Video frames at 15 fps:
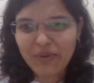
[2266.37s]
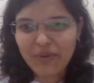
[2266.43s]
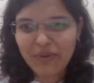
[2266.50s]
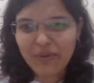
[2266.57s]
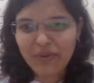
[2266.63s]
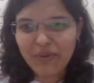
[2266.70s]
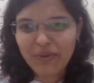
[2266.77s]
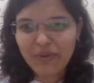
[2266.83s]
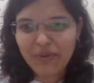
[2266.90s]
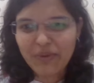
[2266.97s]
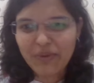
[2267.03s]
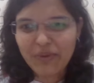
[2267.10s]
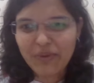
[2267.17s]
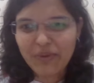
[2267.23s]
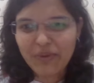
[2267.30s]
and
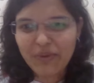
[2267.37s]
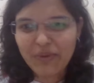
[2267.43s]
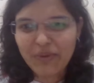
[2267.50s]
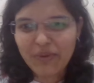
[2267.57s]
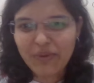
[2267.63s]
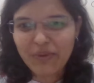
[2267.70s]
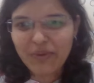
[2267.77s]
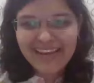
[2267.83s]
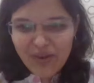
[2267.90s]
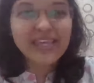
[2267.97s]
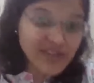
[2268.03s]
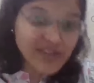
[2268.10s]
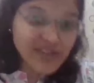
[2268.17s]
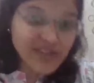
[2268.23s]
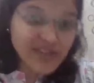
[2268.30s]
gifts
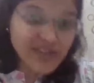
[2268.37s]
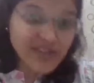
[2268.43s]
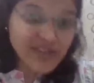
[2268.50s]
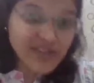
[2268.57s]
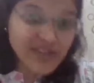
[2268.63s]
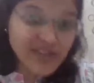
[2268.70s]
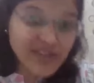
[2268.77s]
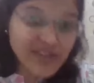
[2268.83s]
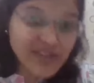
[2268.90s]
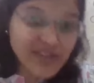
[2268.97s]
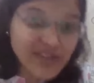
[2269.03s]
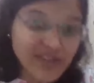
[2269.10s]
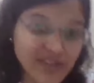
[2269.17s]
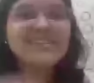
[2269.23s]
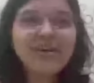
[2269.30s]
membership to others.
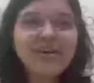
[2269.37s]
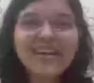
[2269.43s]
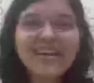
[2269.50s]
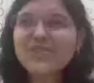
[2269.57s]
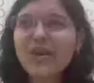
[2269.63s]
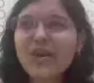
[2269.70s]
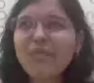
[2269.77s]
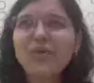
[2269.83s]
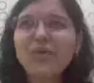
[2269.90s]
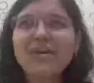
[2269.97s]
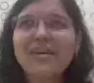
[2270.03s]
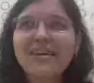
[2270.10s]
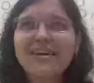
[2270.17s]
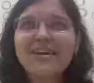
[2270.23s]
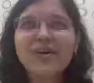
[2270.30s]
This is how it's
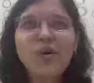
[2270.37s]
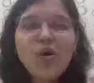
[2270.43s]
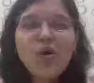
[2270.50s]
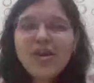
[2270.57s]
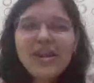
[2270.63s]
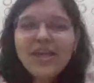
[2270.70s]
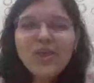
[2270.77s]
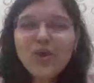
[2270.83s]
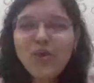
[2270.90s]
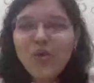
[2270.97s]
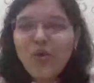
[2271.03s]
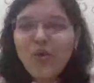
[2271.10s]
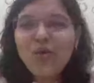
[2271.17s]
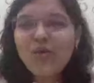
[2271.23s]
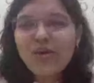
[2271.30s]
not about
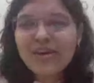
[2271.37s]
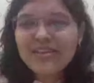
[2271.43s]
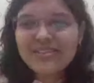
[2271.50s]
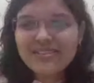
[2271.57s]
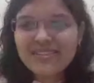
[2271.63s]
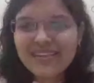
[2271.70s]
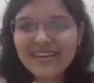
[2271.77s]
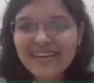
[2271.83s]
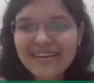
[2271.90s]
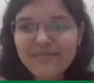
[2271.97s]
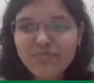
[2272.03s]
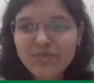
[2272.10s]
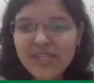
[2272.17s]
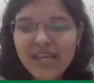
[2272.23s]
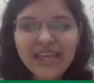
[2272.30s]
only you who
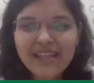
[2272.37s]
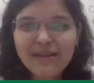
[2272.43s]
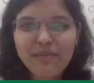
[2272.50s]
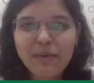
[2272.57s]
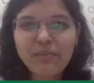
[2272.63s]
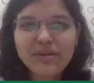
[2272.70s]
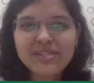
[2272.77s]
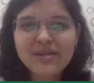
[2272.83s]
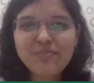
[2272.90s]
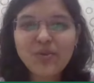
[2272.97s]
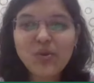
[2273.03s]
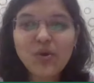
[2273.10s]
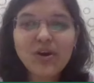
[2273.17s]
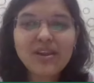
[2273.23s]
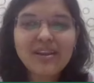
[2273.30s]
is taking
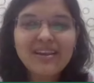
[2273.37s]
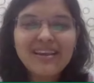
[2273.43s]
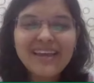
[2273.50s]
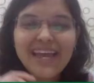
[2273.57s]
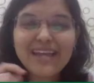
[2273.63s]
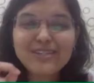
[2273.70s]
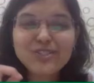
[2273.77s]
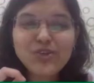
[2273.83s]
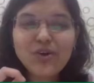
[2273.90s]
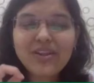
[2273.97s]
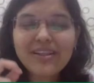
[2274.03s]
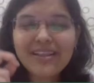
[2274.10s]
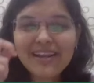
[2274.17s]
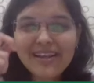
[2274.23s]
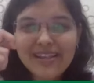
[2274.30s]
the membership. You are
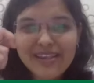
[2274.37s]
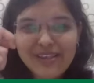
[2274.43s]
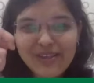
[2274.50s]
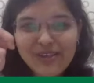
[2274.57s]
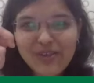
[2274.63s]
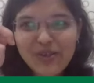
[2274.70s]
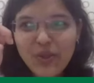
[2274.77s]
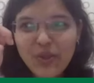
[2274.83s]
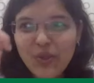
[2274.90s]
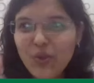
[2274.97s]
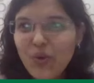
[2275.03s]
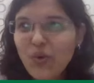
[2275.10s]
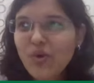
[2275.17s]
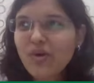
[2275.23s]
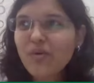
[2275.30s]
ensuring that
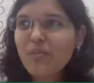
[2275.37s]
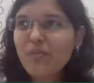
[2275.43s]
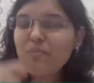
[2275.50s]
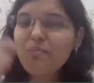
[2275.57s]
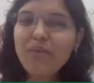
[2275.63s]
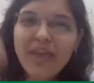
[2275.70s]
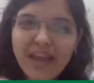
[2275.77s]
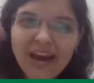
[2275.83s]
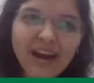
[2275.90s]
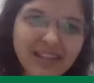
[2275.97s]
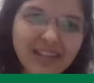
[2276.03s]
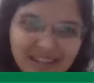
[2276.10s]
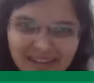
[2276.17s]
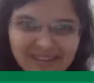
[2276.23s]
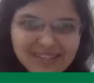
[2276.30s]
you
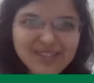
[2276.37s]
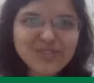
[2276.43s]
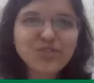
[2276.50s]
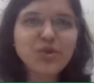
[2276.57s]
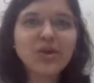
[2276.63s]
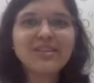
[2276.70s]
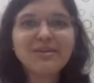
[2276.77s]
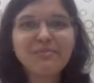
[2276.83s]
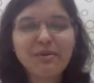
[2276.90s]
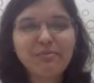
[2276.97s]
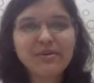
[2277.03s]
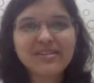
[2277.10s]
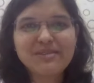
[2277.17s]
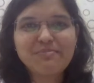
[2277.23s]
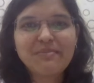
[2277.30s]
make others
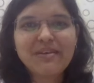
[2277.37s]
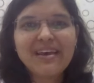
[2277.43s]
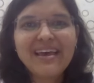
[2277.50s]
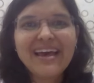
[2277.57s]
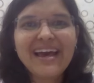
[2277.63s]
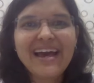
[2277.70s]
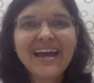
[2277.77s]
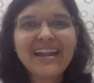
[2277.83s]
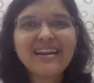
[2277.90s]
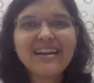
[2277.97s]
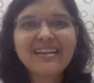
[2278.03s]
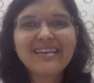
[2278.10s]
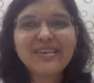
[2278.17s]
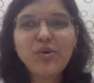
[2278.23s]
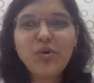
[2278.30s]
join the membership,
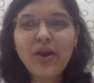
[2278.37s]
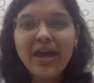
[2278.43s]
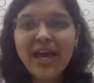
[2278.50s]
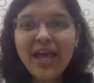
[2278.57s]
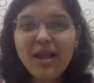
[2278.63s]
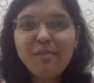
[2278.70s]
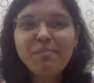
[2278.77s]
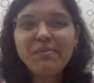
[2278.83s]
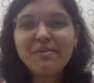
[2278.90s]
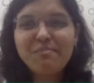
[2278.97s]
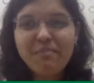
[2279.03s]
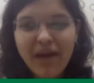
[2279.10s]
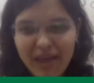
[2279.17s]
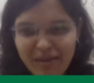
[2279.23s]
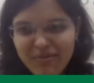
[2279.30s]
and
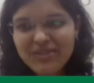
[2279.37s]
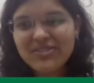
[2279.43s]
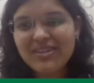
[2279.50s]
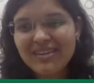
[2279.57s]
you help